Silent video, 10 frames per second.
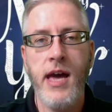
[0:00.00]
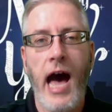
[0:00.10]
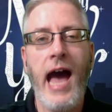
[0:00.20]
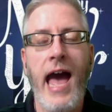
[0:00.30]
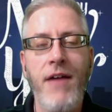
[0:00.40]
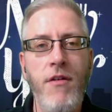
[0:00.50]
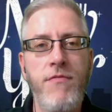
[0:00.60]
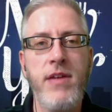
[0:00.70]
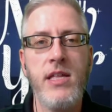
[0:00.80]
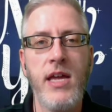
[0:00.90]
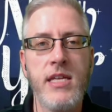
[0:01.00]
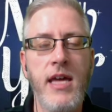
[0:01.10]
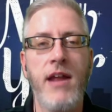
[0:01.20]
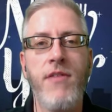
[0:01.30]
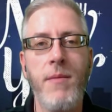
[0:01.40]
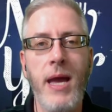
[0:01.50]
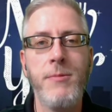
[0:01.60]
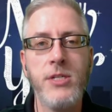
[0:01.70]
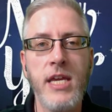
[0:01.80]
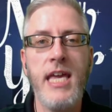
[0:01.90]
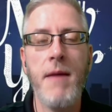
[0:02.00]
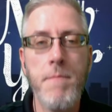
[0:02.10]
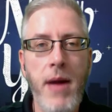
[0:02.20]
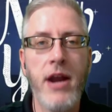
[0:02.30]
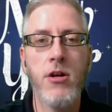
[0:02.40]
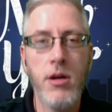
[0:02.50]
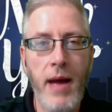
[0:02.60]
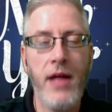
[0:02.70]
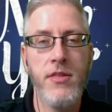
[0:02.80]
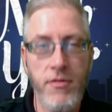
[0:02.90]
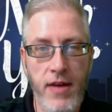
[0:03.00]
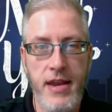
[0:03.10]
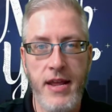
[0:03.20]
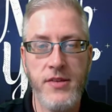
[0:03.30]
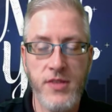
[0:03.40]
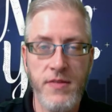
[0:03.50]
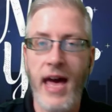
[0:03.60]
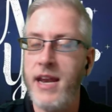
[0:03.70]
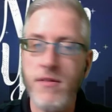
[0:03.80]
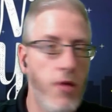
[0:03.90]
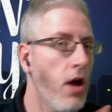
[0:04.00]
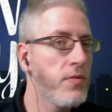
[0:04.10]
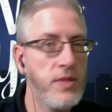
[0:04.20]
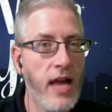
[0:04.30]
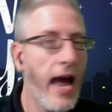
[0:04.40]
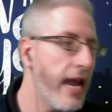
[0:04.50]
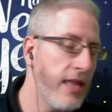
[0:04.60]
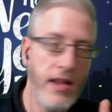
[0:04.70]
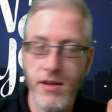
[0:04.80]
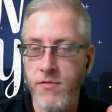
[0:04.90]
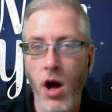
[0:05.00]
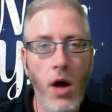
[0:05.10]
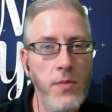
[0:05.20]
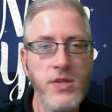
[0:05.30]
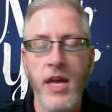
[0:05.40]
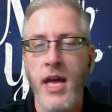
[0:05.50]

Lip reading: I have a feeling that if I'm able to get better about the fitness, and that involves the diet, that involves,